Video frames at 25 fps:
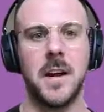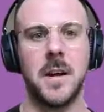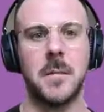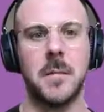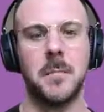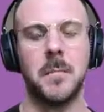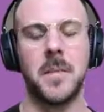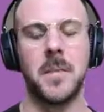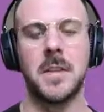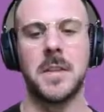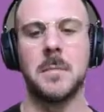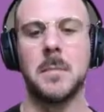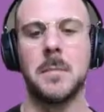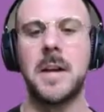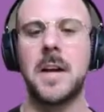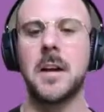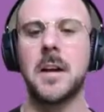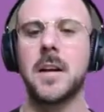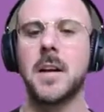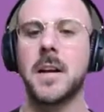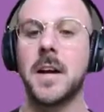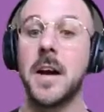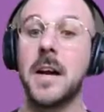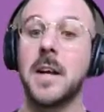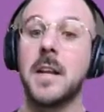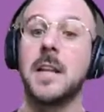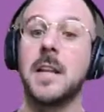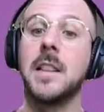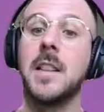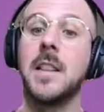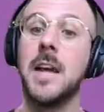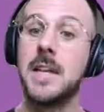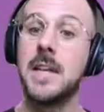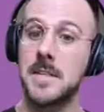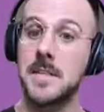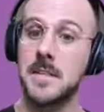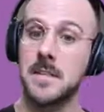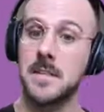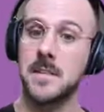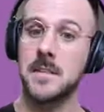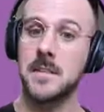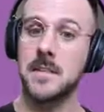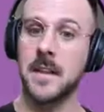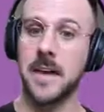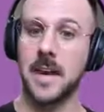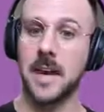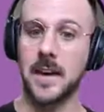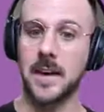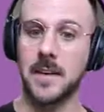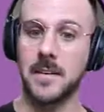but the parent kind of likes
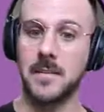that